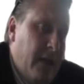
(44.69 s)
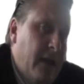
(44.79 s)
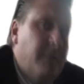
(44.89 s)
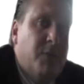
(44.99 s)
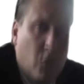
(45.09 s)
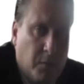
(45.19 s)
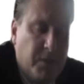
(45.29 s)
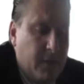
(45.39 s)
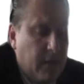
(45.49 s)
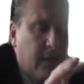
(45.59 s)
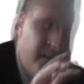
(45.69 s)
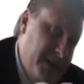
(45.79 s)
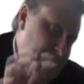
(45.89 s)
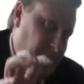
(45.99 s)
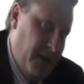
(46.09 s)
and absorption. And let
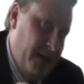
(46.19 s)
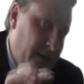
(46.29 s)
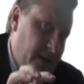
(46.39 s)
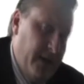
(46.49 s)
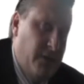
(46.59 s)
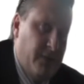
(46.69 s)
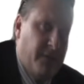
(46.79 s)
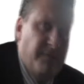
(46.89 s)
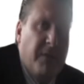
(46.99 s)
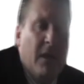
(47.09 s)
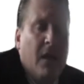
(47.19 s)
me explain each of them.